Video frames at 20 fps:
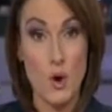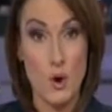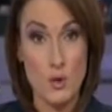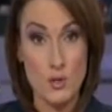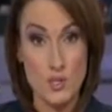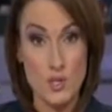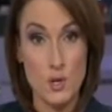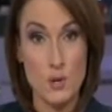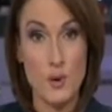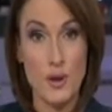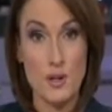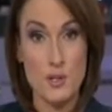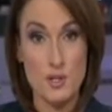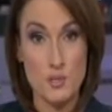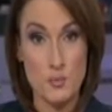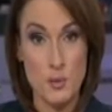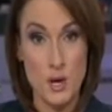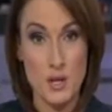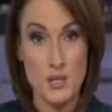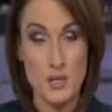also
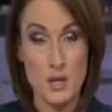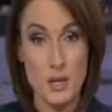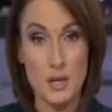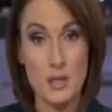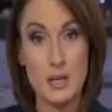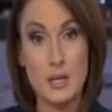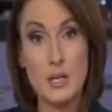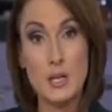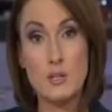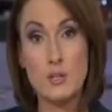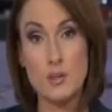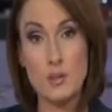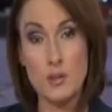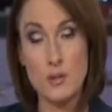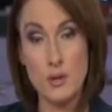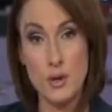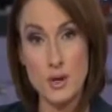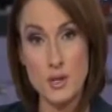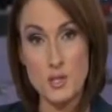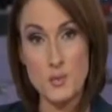expressing to
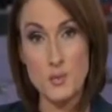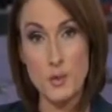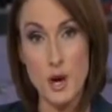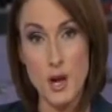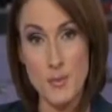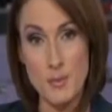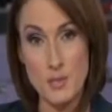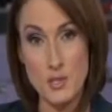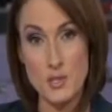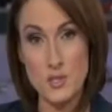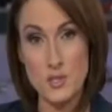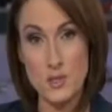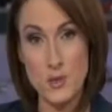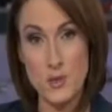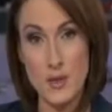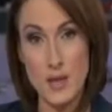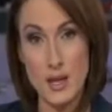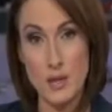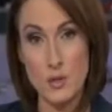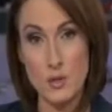Ukraine's Prime
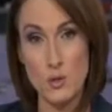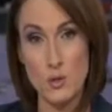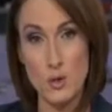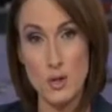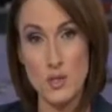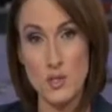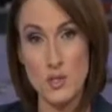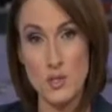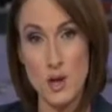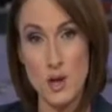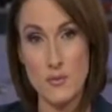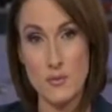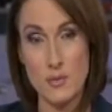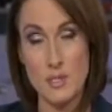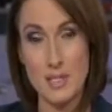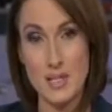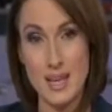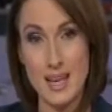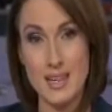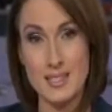Minister that Ukraine's sovereignty